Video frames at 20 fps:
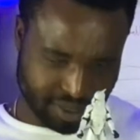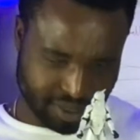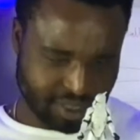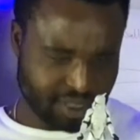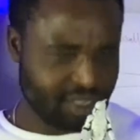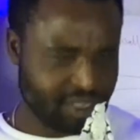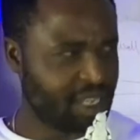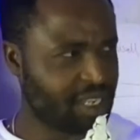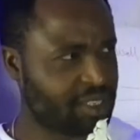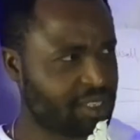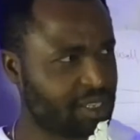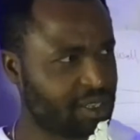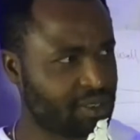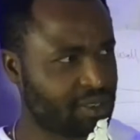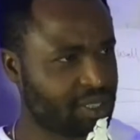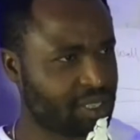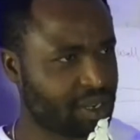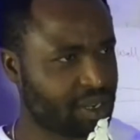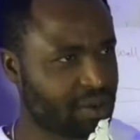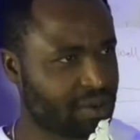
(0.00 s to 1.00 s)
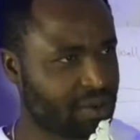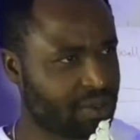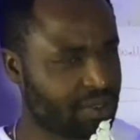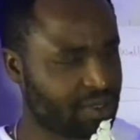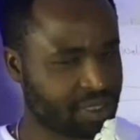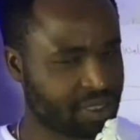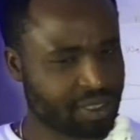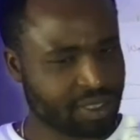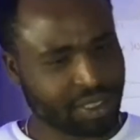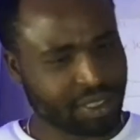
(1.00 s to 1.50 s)
Is Star Trek or Star
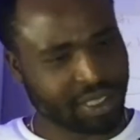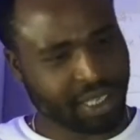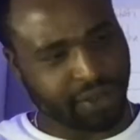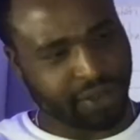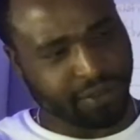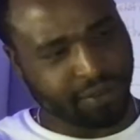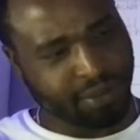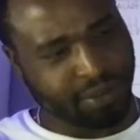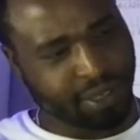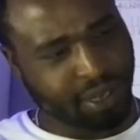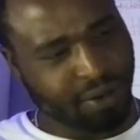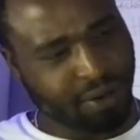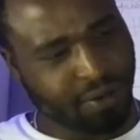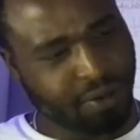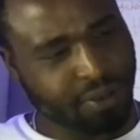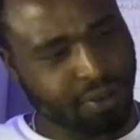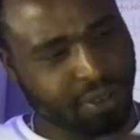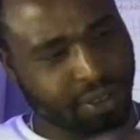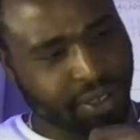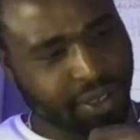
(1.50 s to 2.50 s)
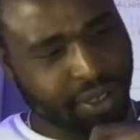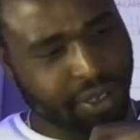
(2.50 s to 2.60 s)
Wars? I think this guy's from Star Wars.